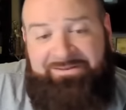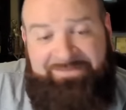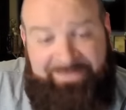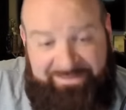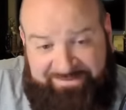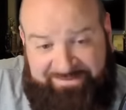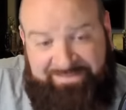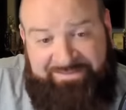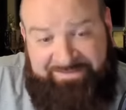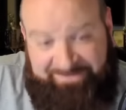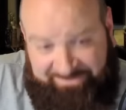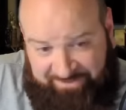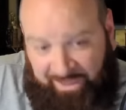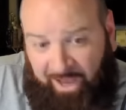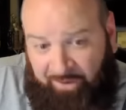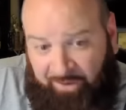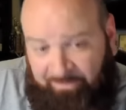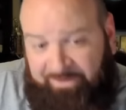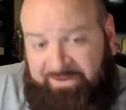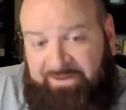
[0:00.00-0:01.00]
This is
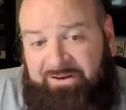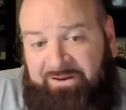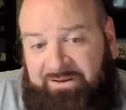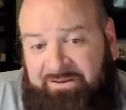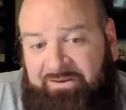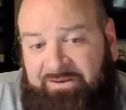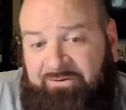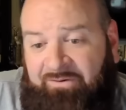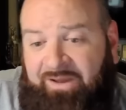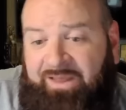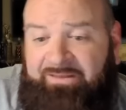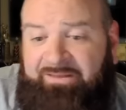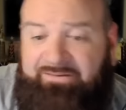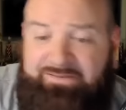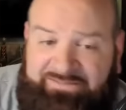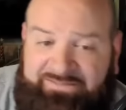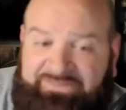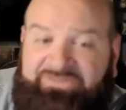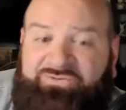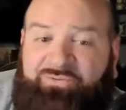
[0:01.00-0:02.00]
y'all rookie of the year, right?
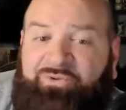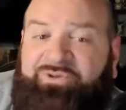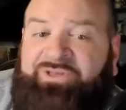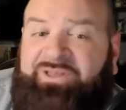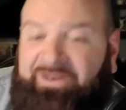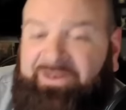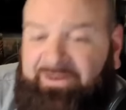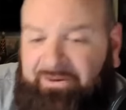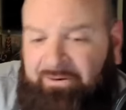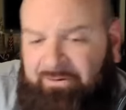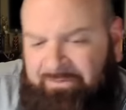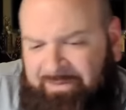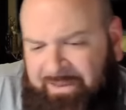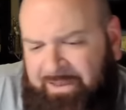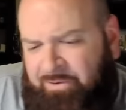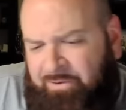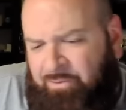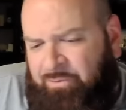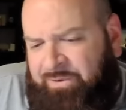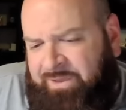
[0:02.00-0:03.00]
This is the rookie of the year.
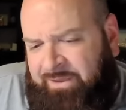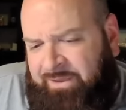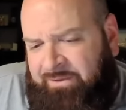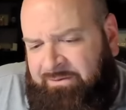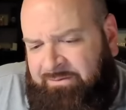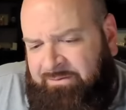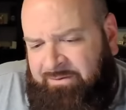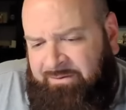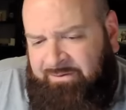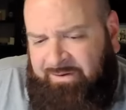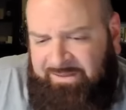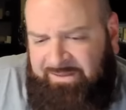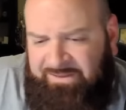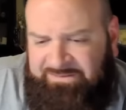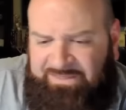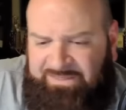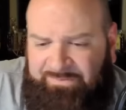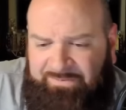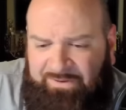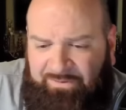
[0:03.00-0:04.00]
Yeah, okay. All right,
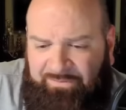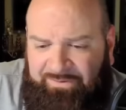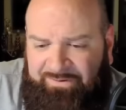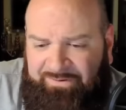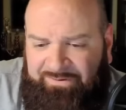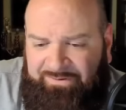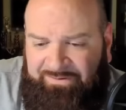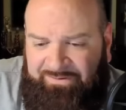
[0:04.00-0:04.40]
let's keep going.